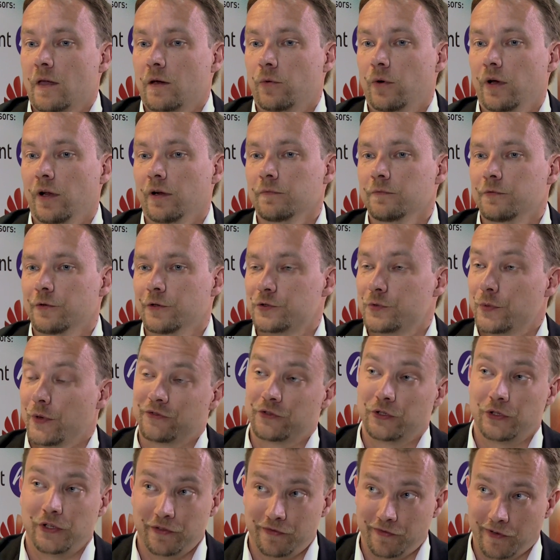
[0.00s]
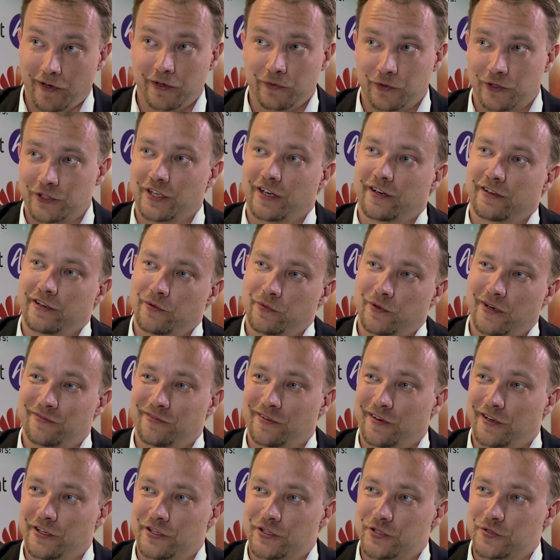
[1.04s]
Well, first we have to define what carrier
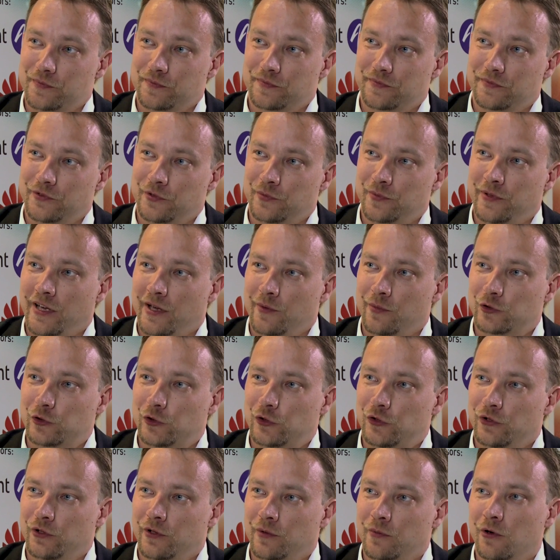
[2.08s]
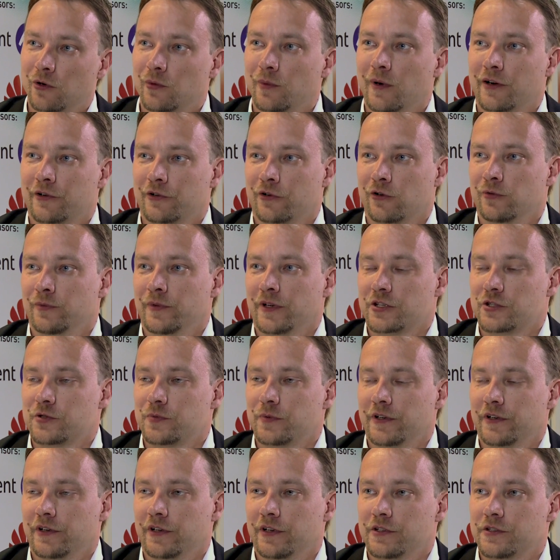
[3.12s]
Wi-Fi is to be able to do a mobile roaming
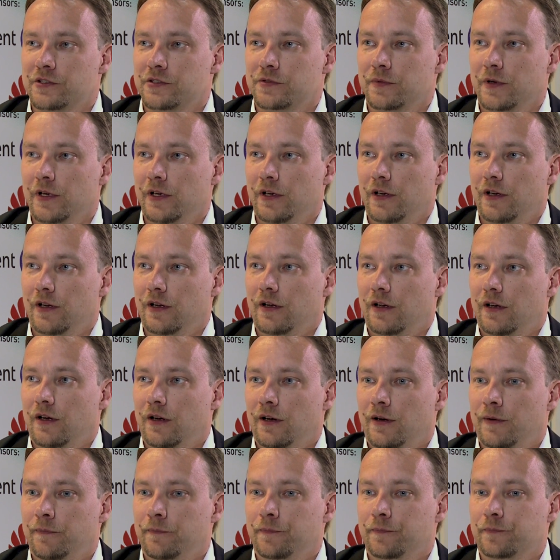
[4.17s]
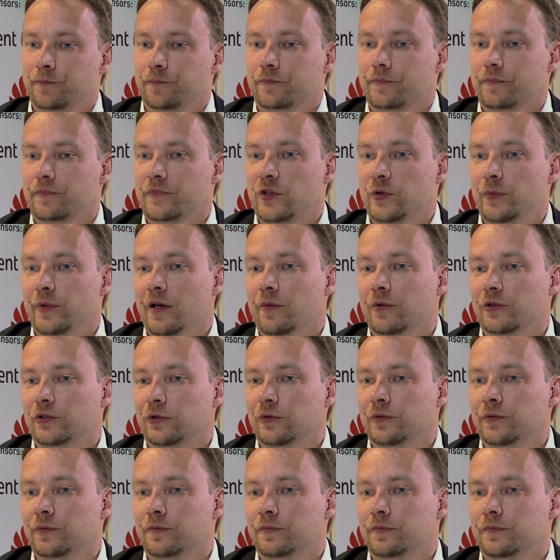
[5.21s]
experience. To be able
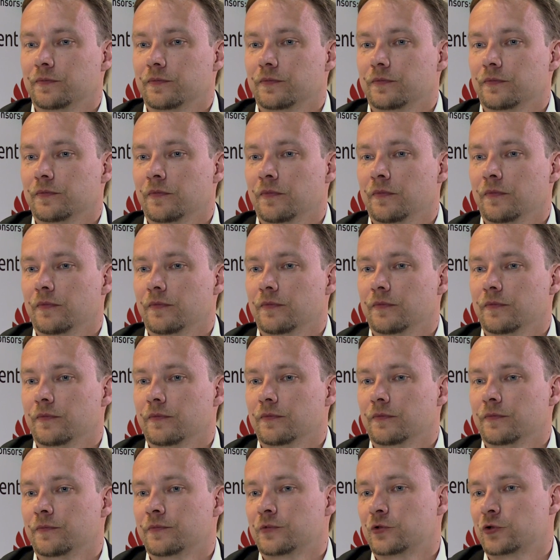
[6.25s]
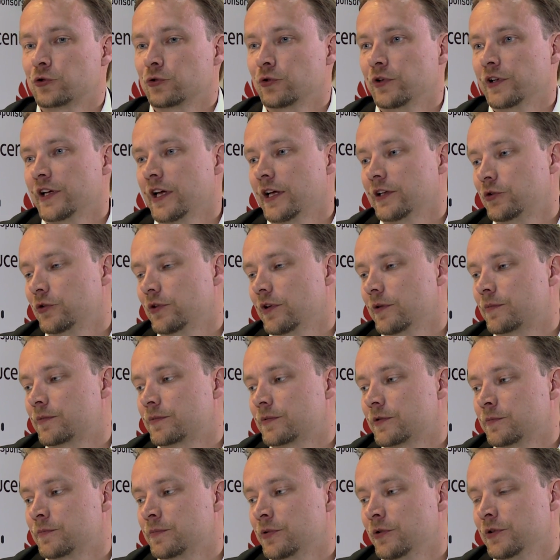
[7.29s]
to truly get to the
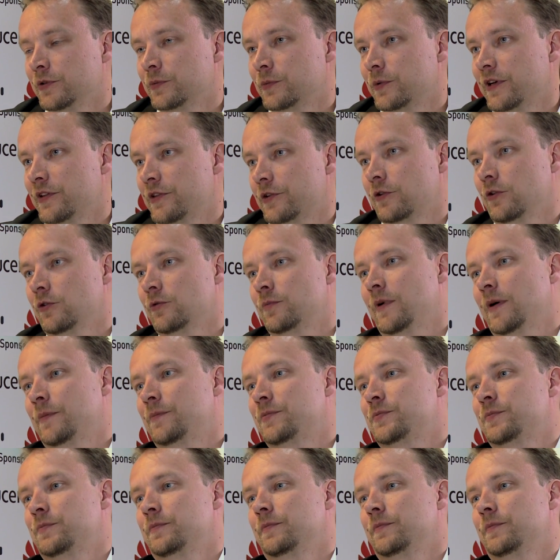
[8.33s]
point where the roadmap